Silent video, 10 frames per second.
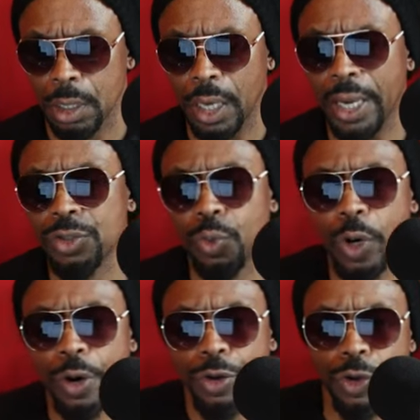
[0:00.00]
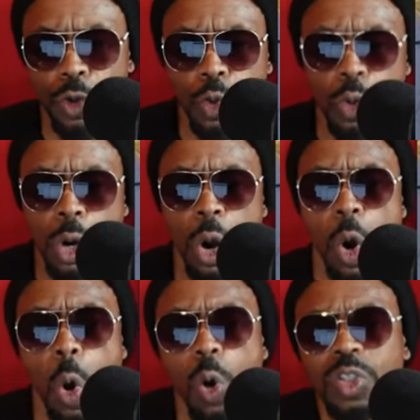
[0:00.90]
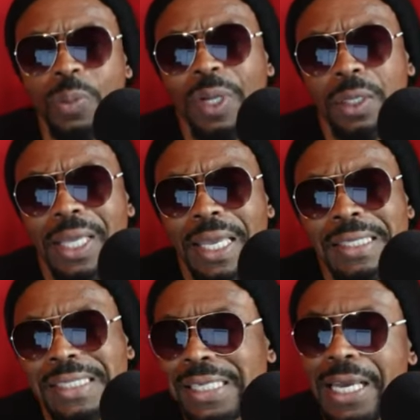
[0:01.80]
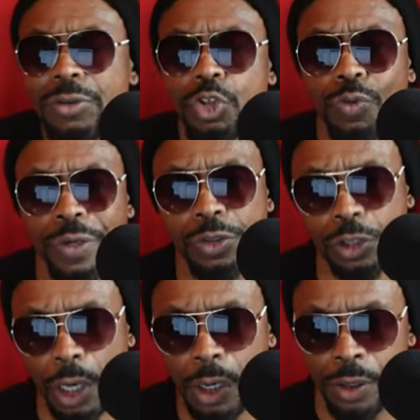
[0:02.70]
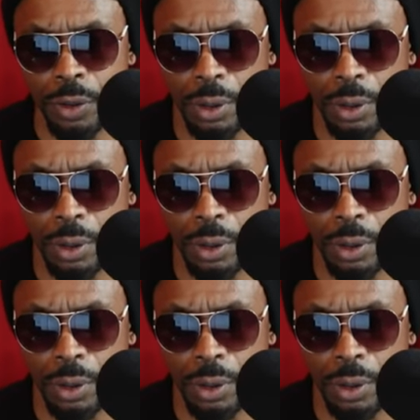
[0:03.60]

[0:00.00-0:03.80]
Is where you ultimately intend to return